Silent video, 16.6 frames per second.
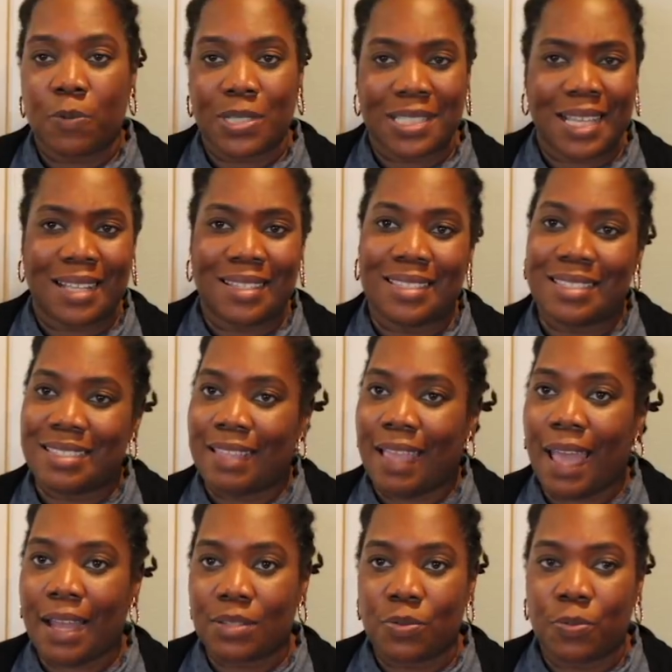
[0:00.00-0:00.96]
was that
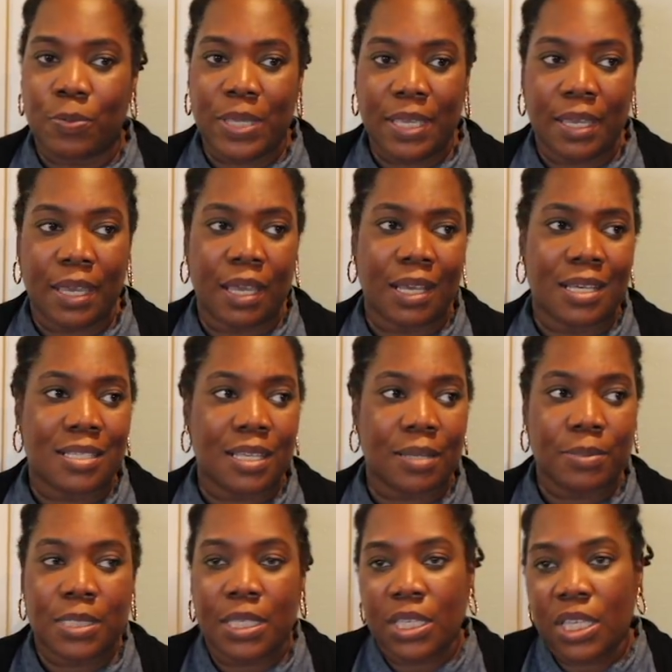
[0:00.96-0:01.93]
stacked weekend, because I
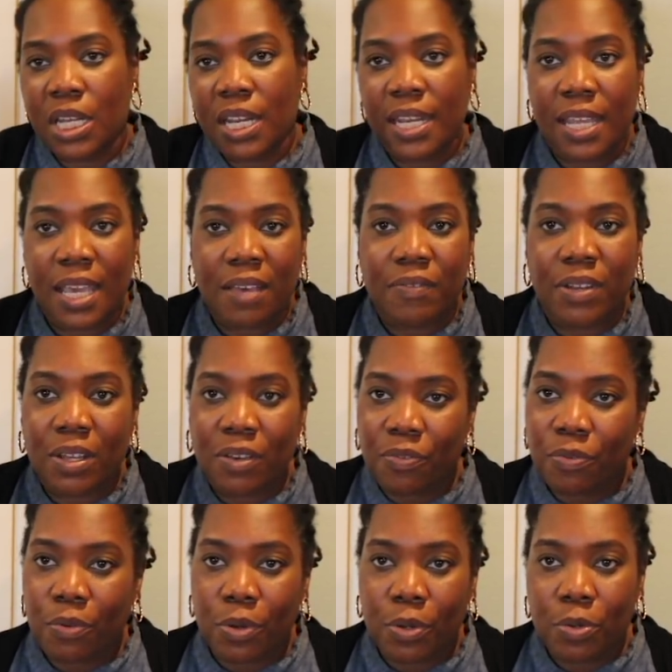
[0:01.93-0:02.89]
was like, you didn't have
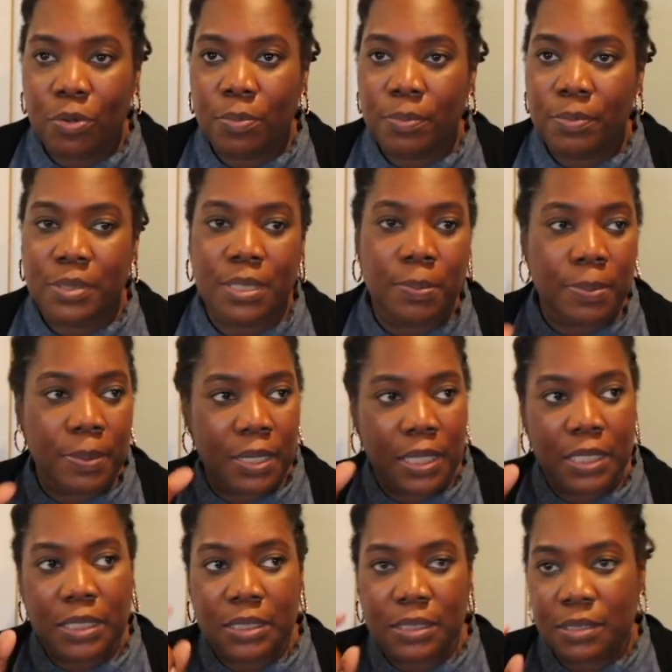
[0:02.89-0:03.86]
enough room to
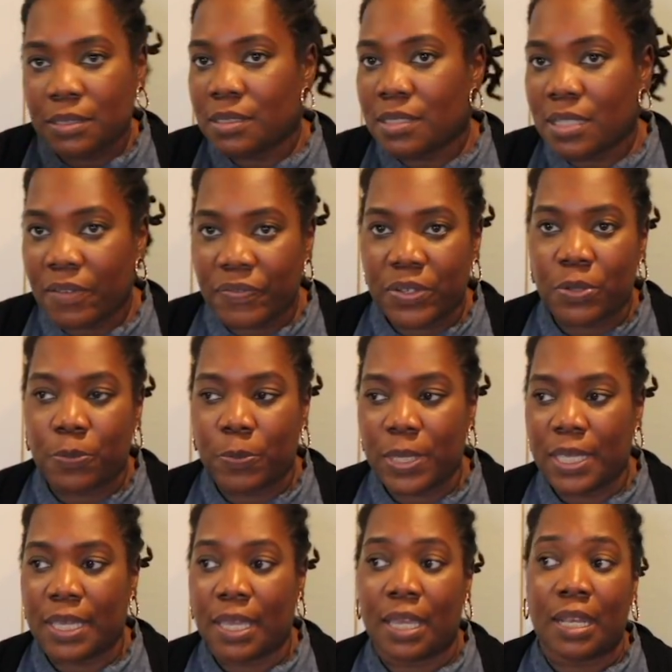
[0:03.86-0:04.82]
put stuff in the
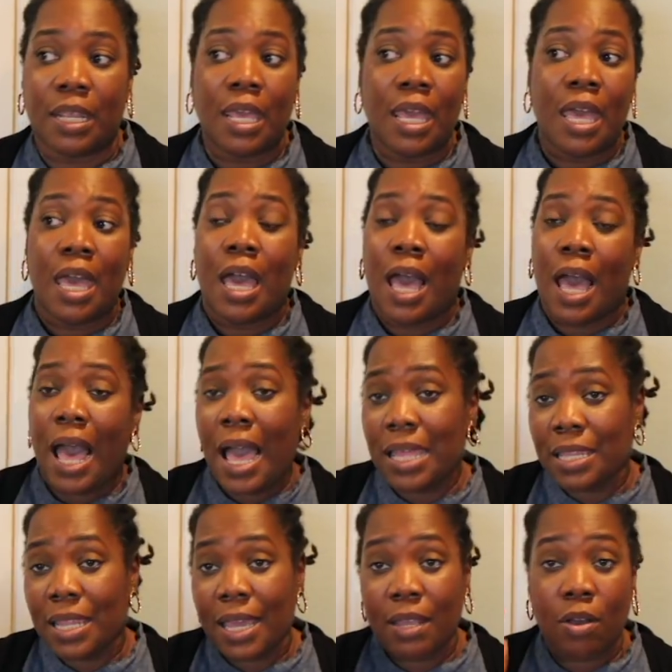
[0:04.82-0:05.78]
weekend.
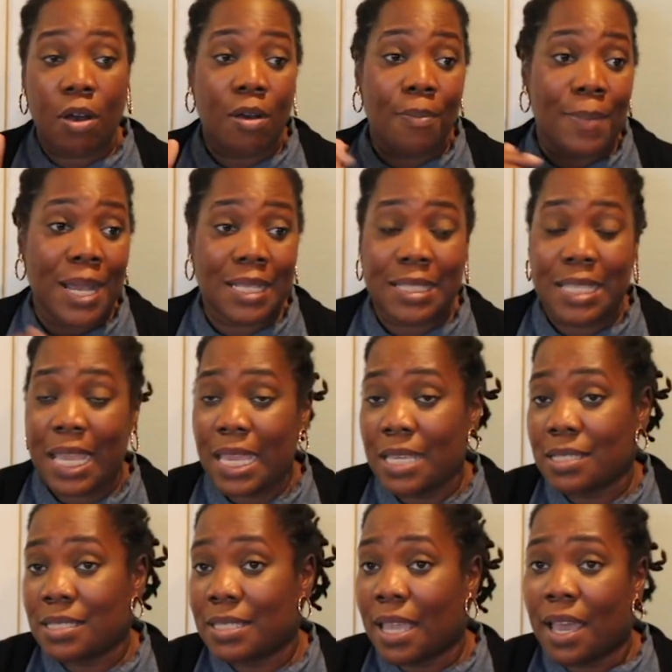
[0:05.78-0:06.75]
I like all my
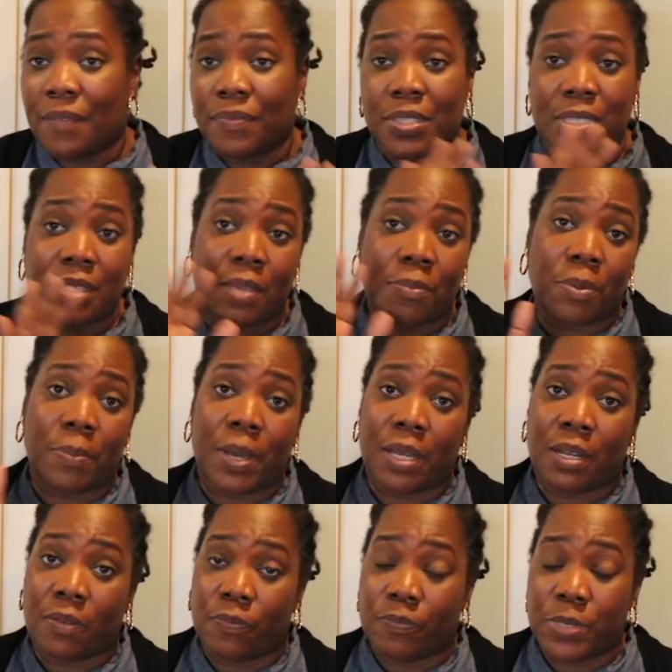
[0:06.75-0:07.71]
days to have the same
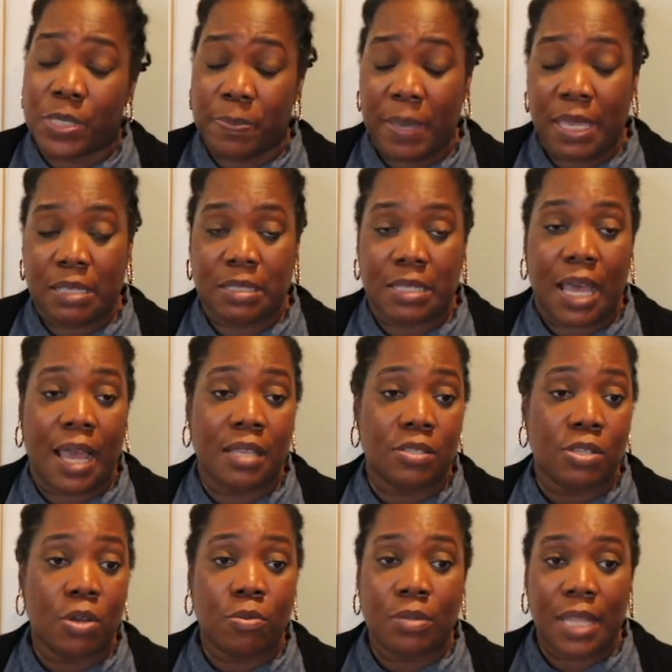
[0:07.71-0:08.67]
amount of space. I
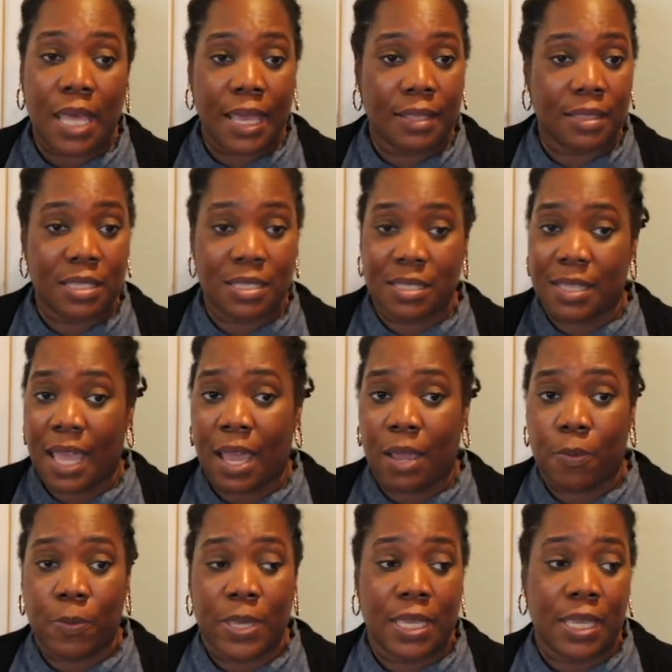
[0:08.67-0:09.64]
don't like the
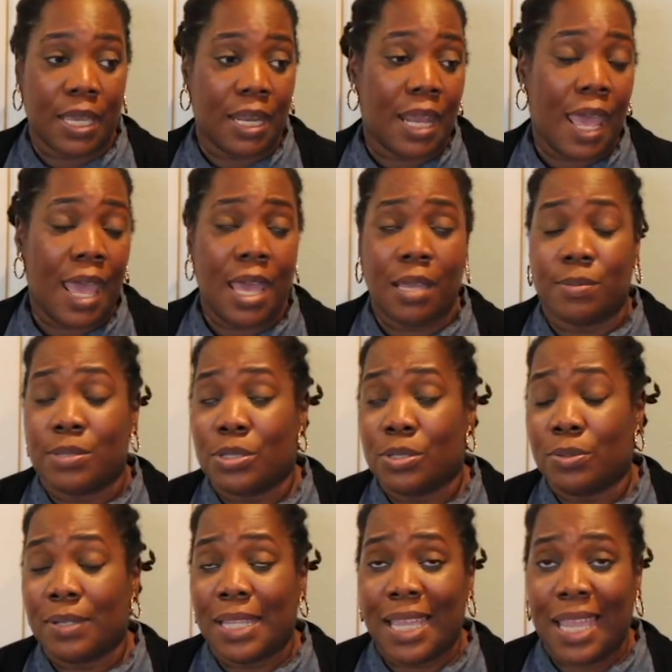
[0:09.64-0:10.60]
stacked weekend. I
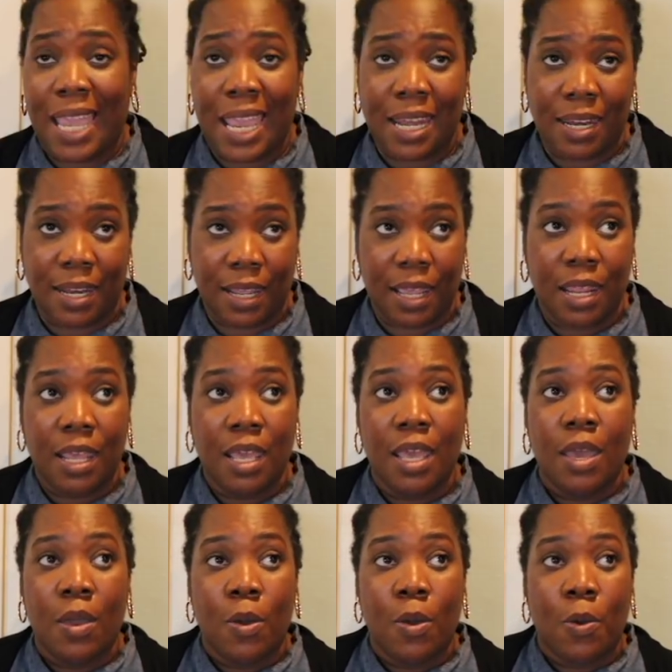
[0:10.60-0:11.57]
absolutely hated it.
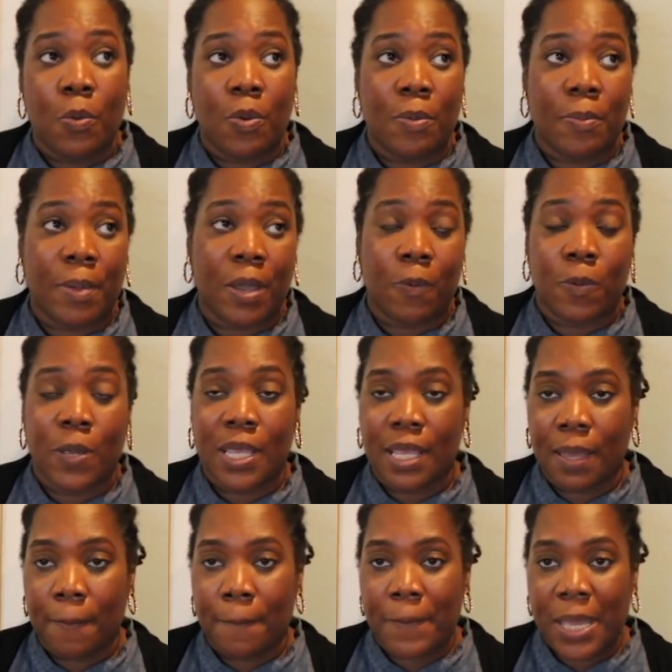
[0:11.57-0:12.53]
With my
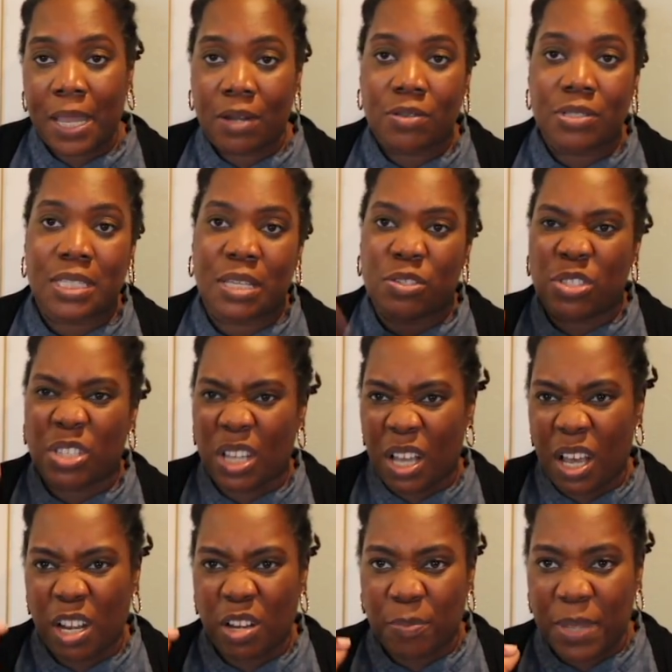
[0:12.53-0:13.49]
weekend banners, I used to
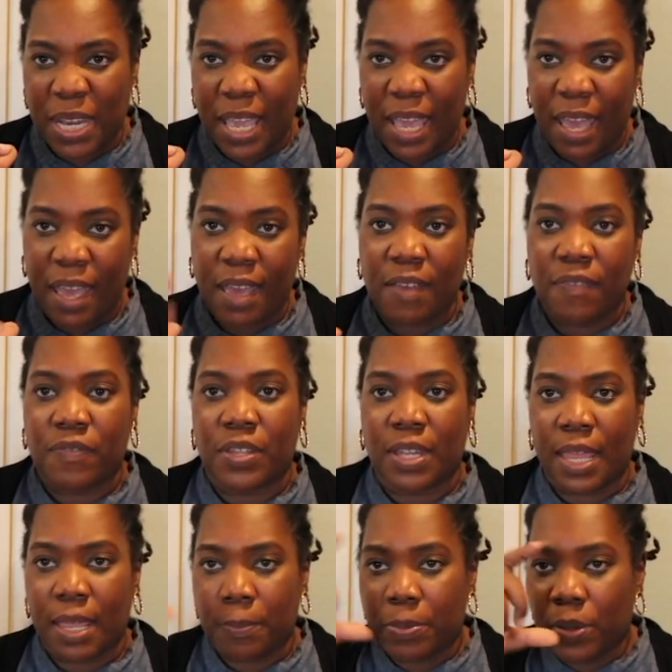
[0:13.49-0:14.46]
cut them in half and
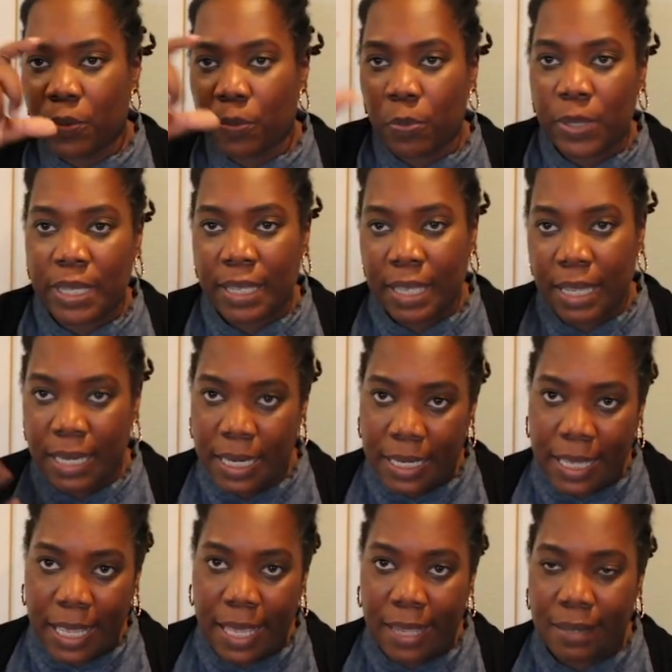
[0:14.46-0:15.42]
like put week and
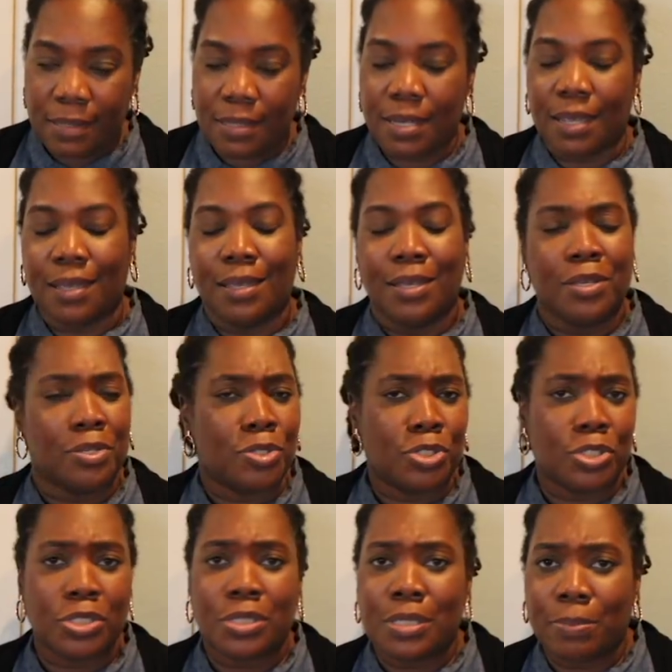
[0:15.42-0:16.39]
an end
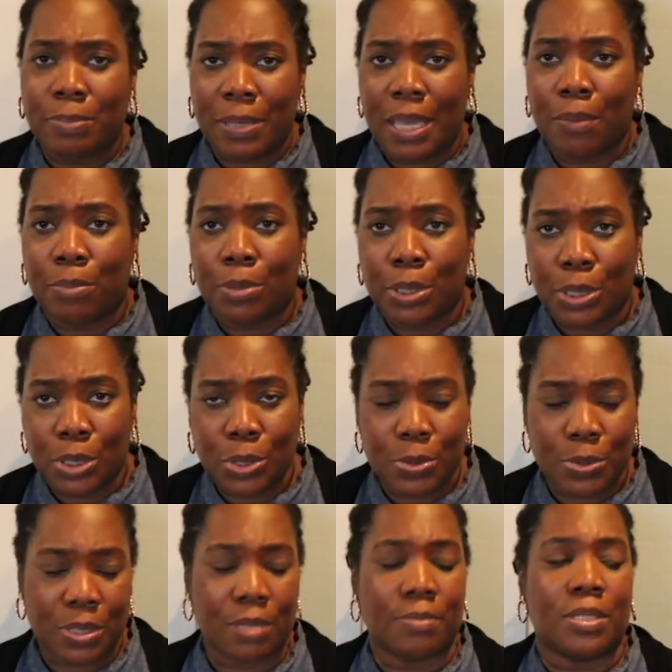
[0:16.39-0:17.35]
just to be able to
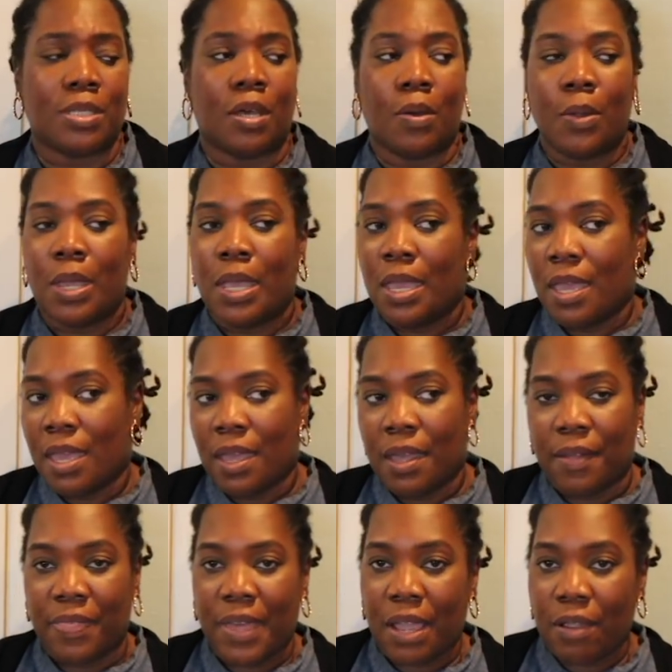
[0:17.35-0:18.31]
use them. So
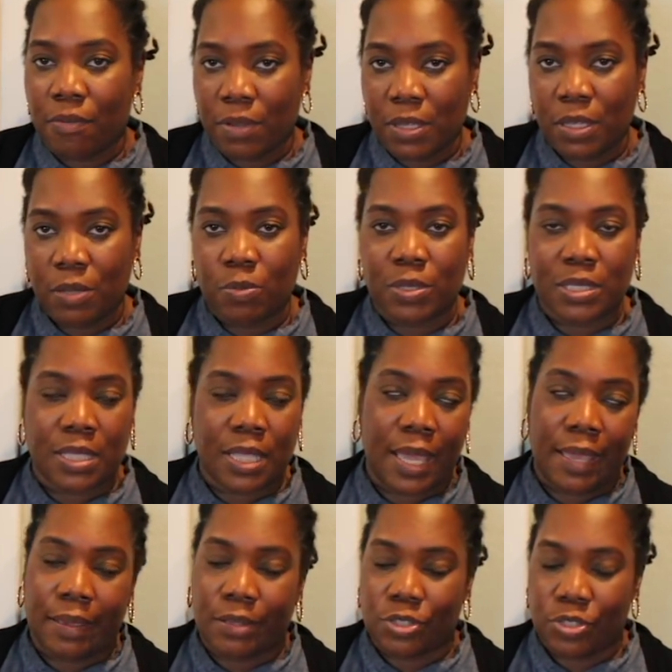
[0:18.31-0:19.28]
that really was
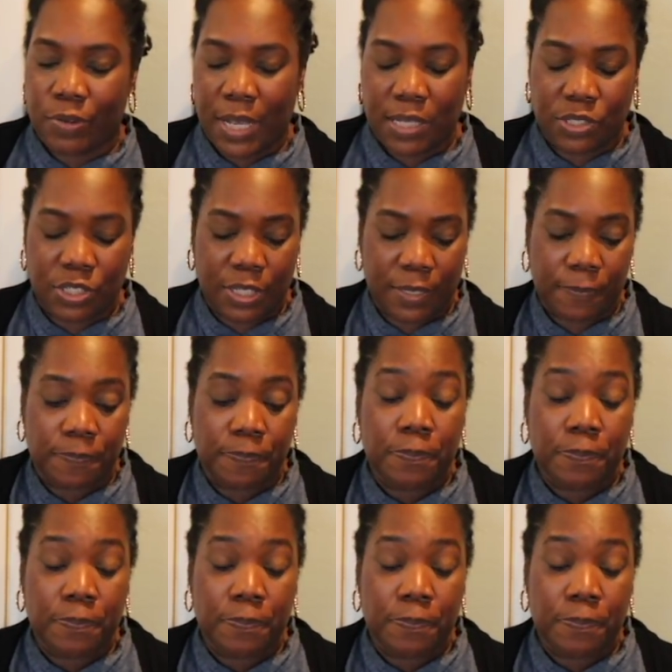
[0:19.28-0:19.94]
like tragic.